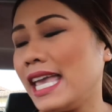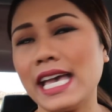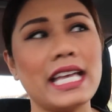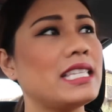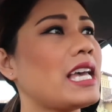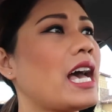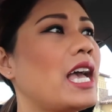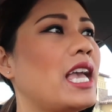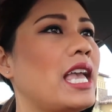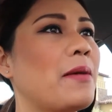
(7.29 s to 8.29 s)
And
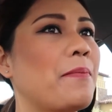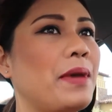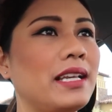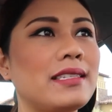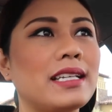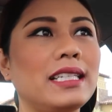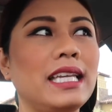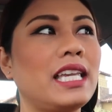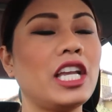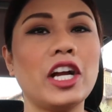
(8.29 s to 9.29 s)
I am
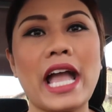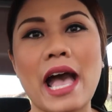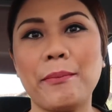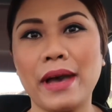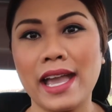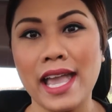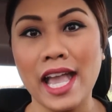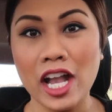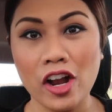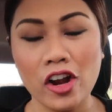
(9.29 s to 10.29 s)
basically here at my
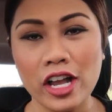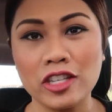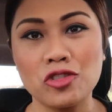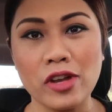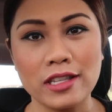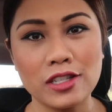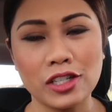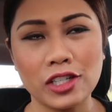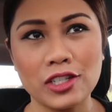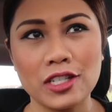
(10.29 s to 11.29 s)

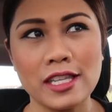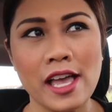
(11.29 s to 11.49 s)
hairdresser's